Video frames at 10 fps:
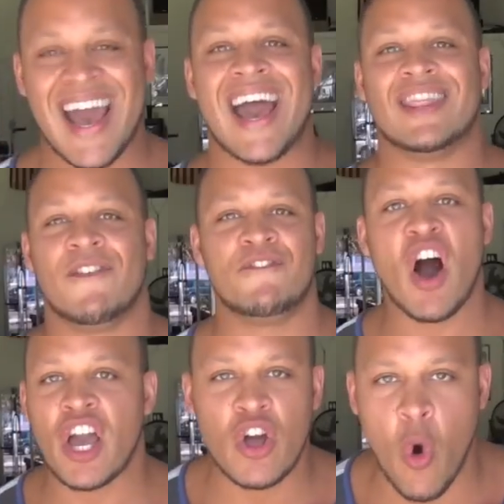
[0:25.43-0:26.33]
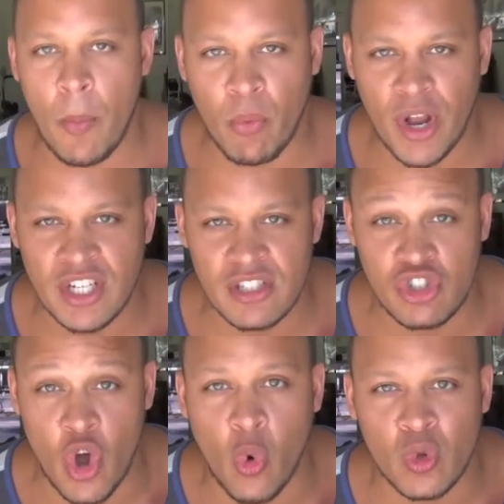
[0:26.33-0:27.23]
and the fucking corporations
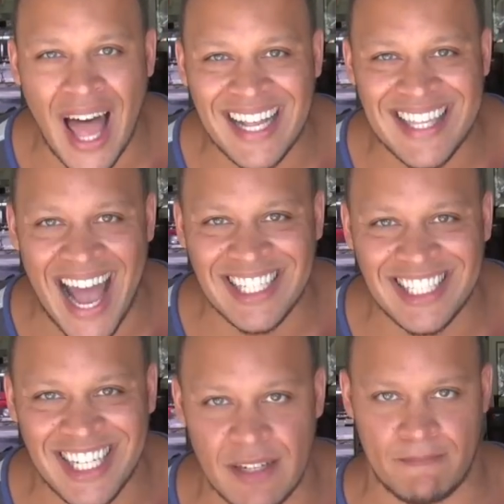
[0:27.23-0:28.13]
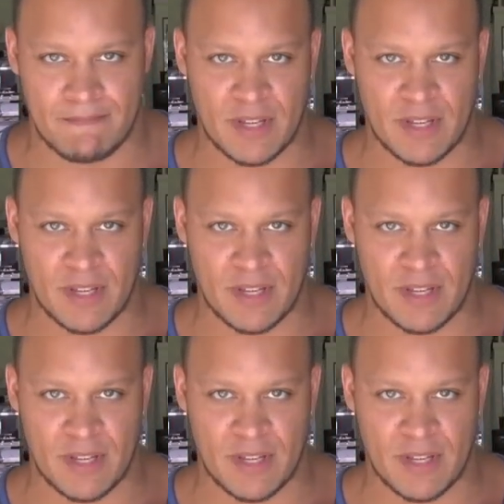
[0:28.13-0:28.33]
don't like that shit.